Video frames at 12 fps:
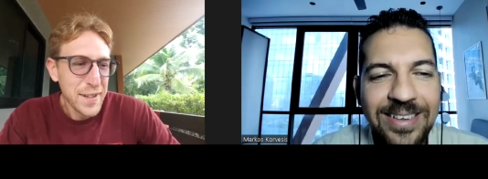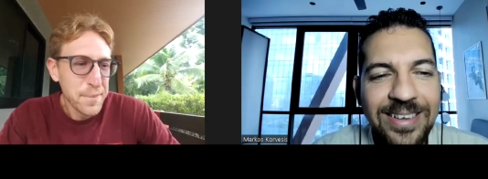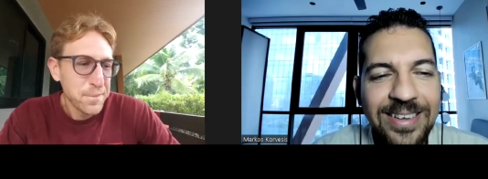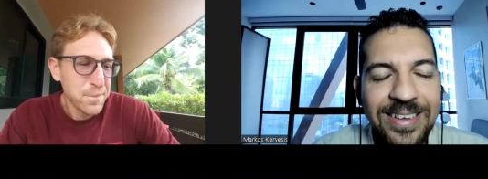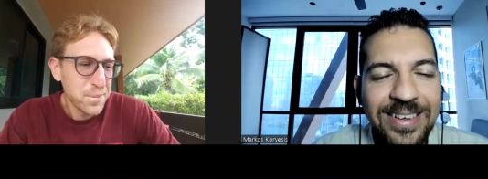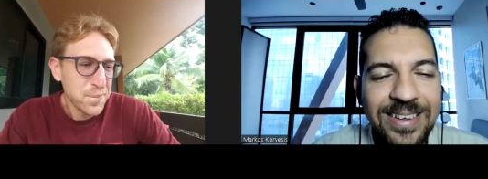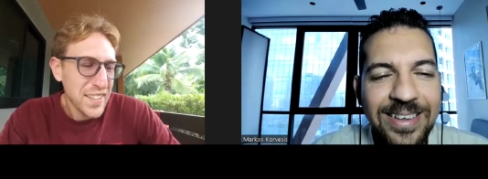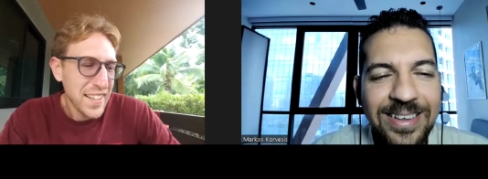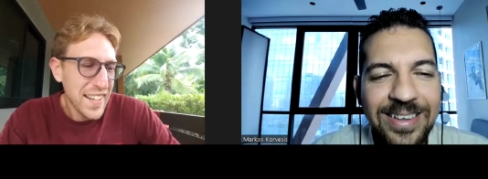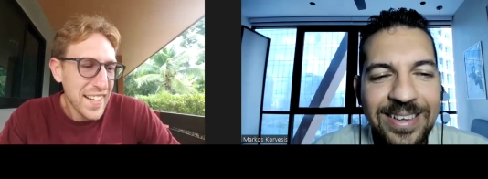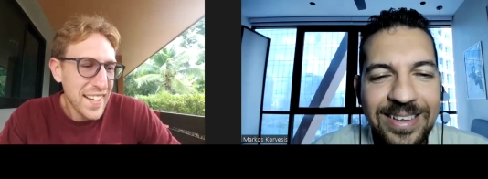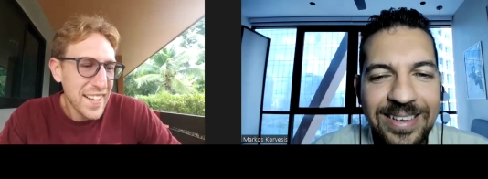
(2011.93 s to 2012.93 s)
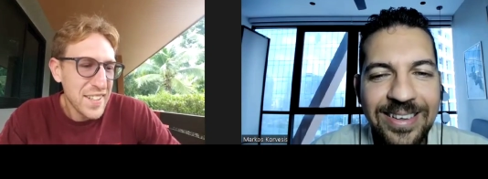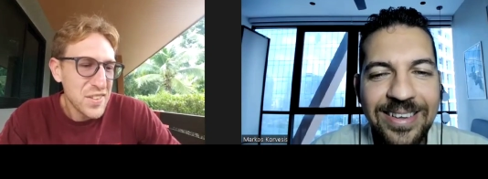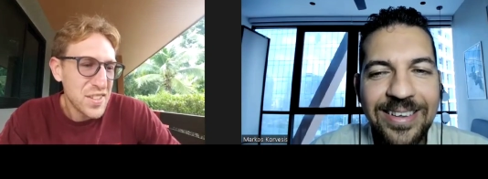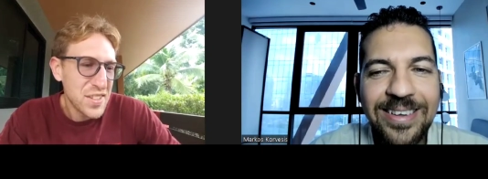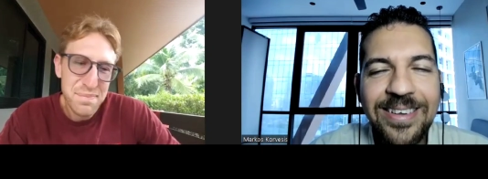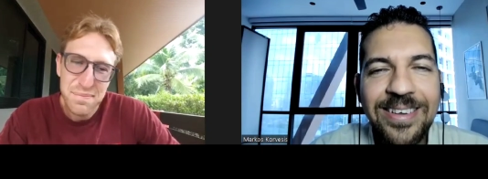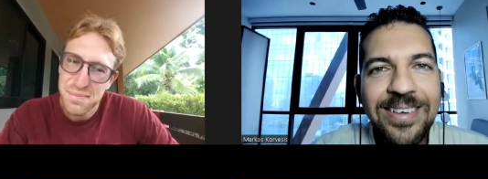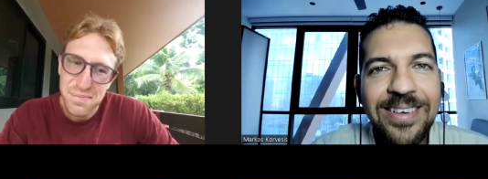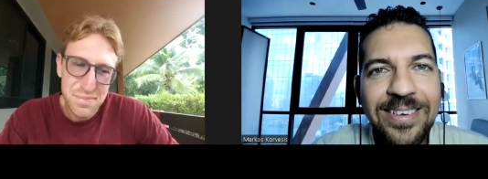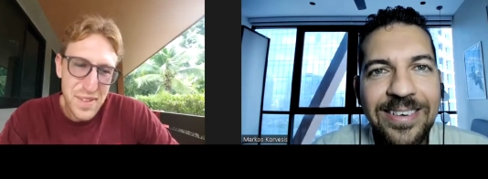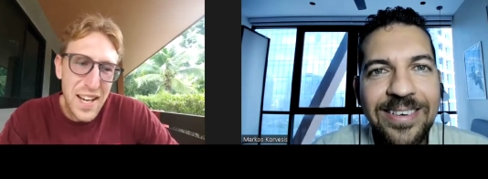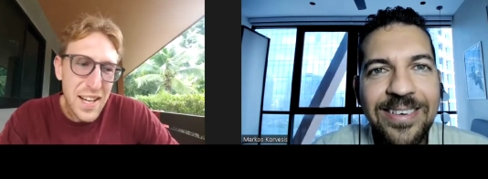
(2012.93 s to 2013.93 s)
Speaker 1: Um, and
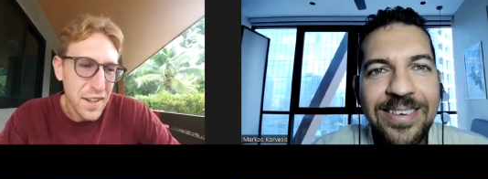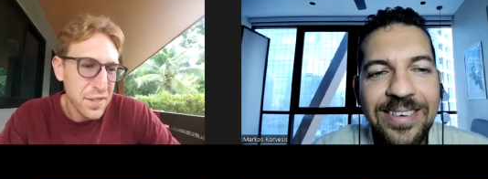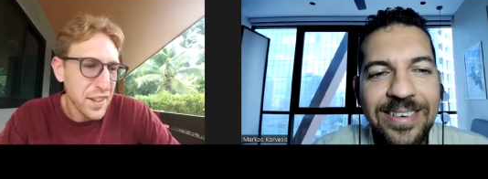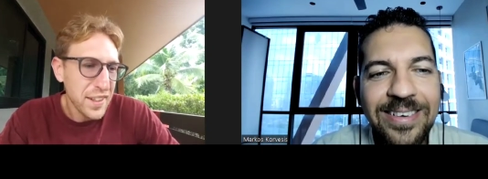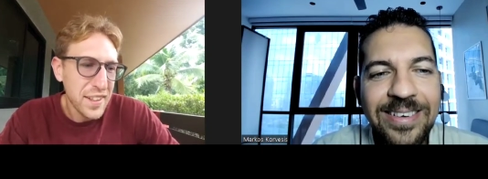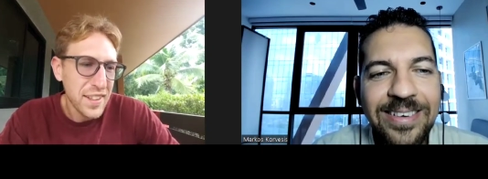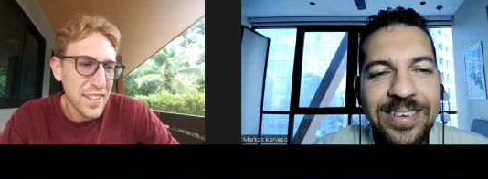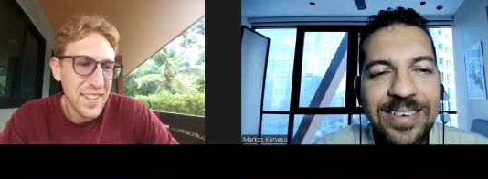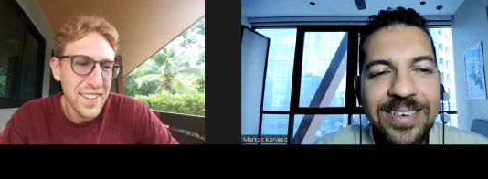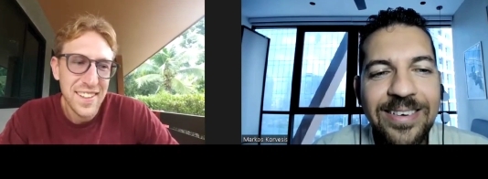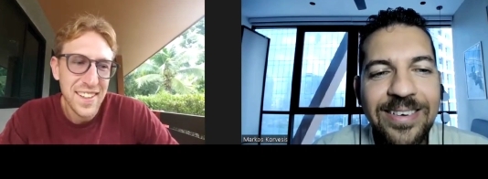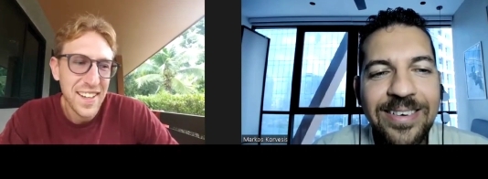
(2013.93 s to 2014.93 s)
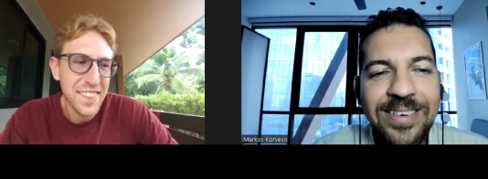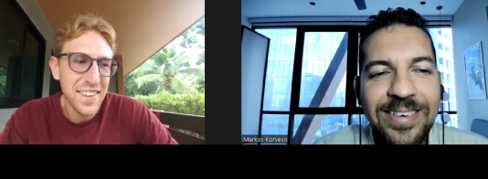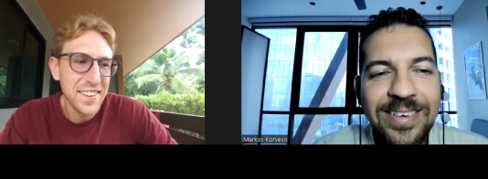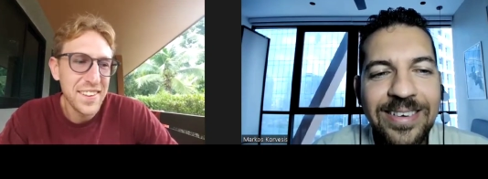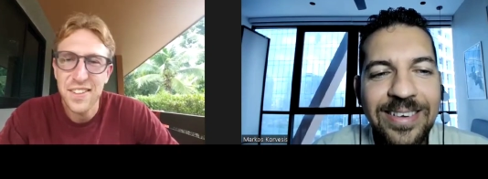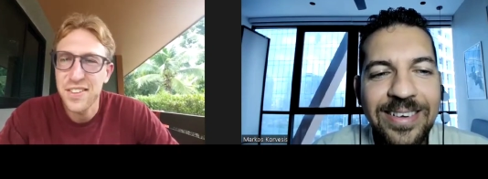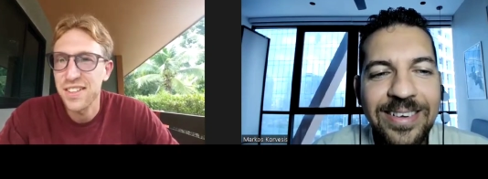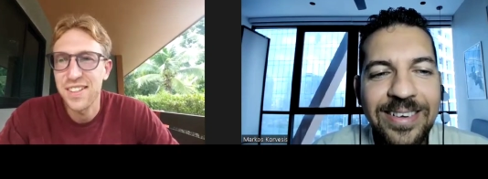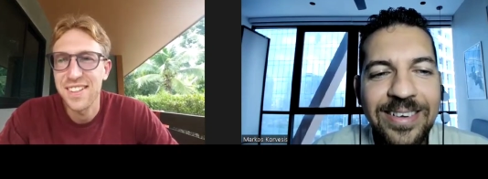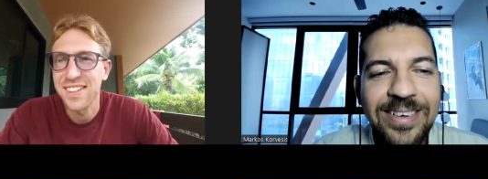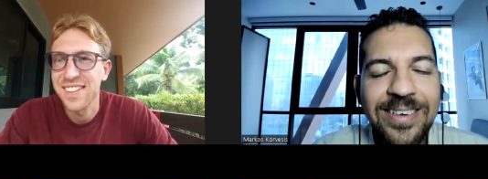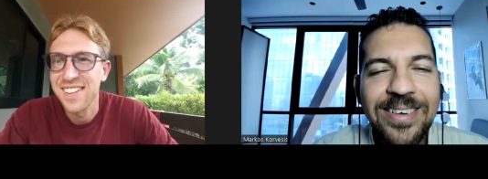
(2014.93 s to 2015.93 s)
yeah, I think I think that's
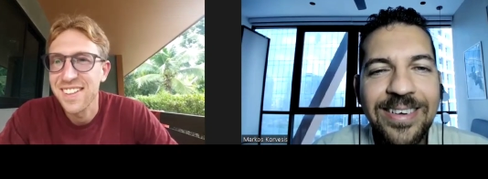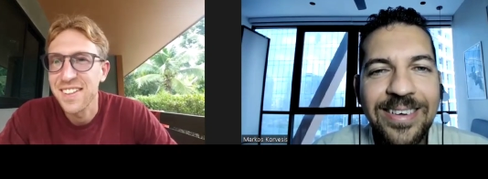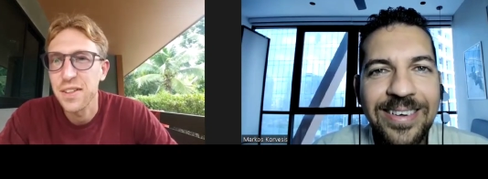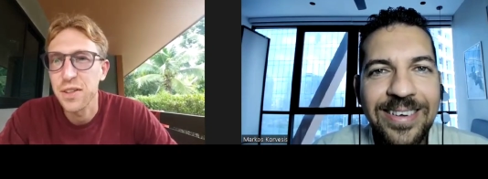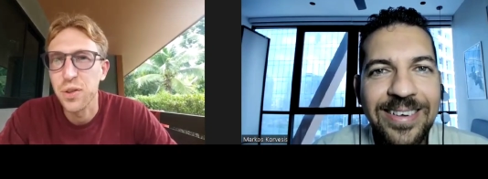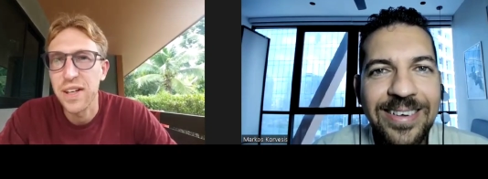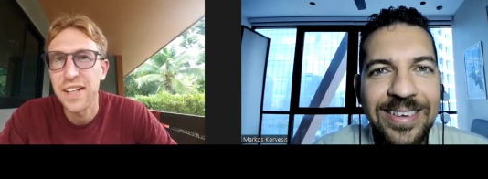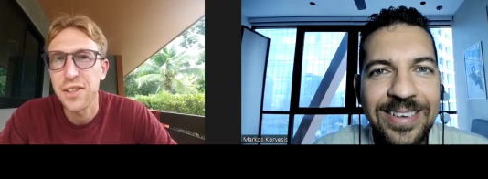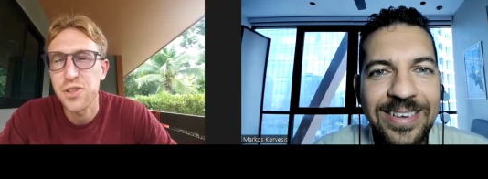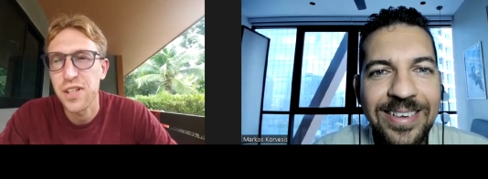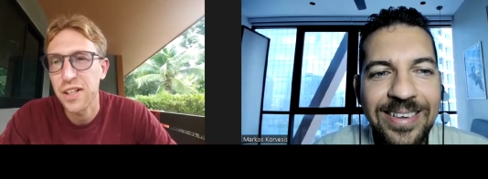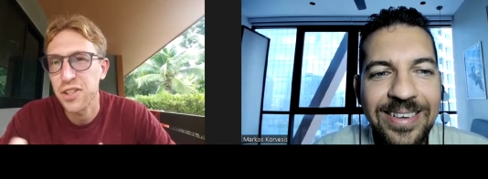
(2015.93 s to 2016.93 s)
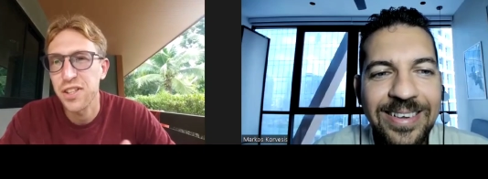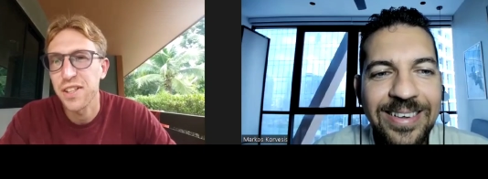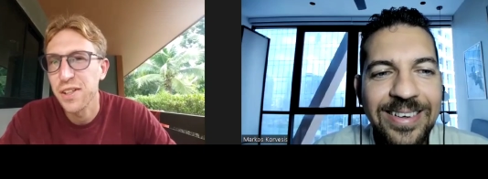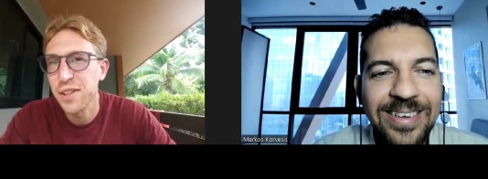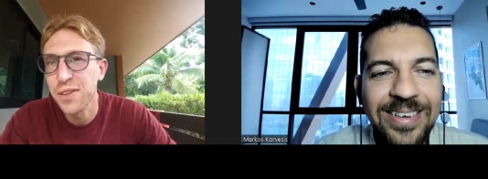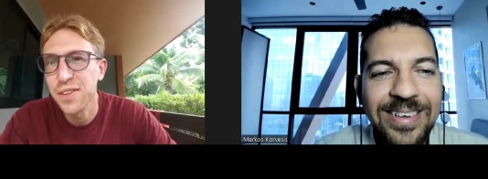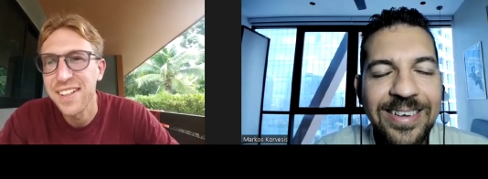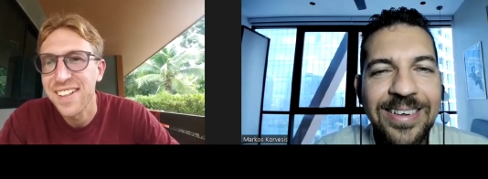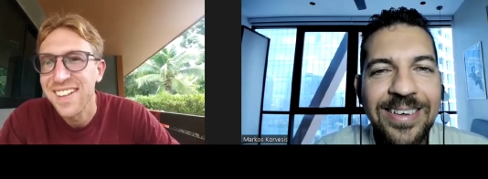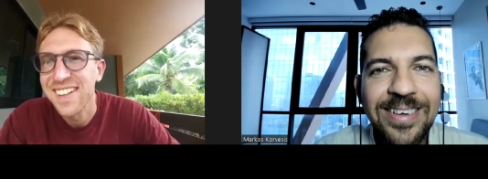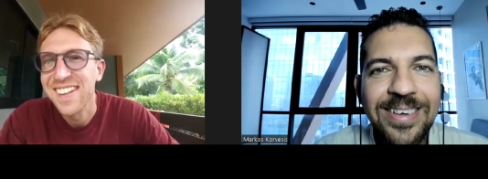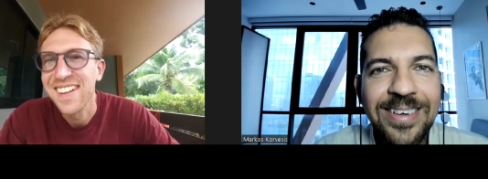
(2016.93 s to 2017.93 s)
a, a great introduction to you, and
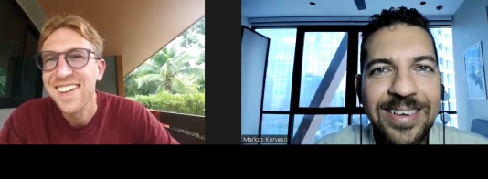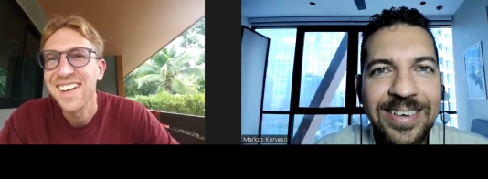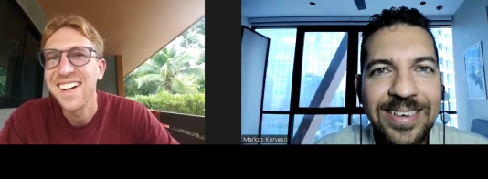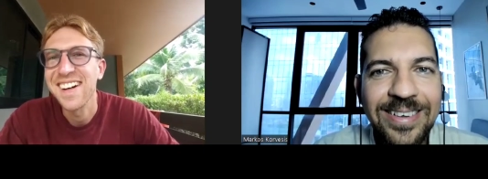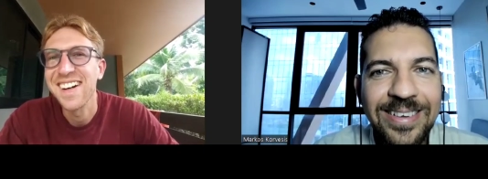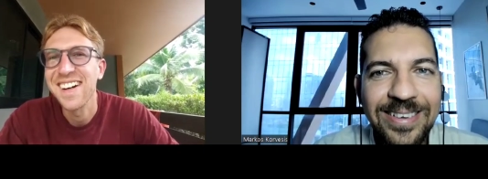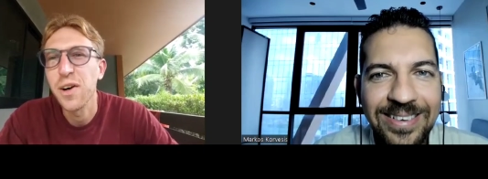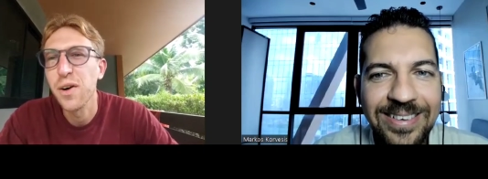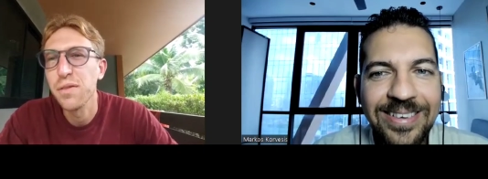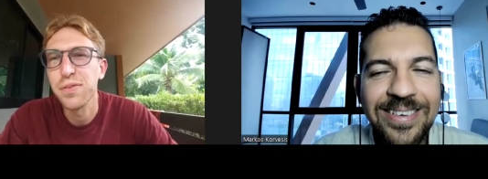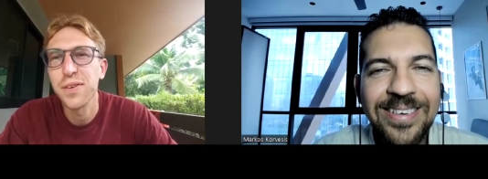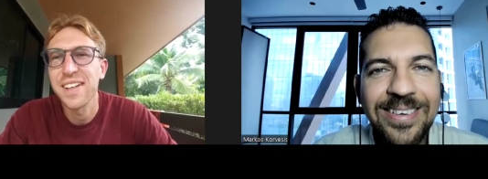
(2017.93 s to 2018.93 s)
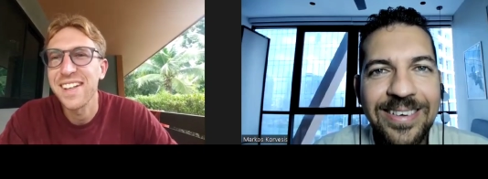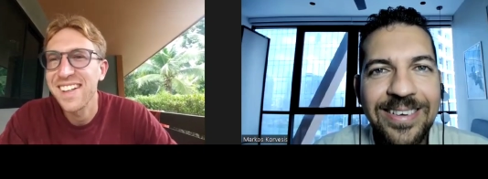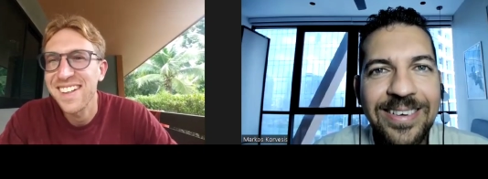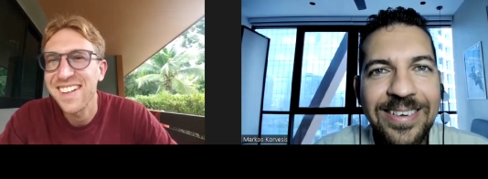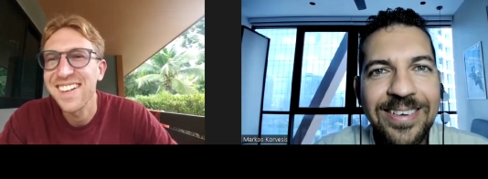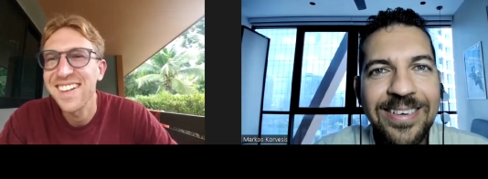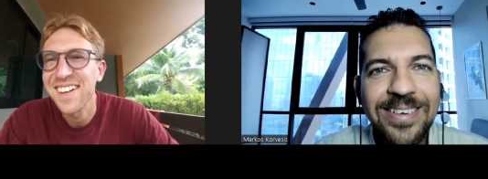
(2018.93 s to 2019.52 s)
uh, hopefully,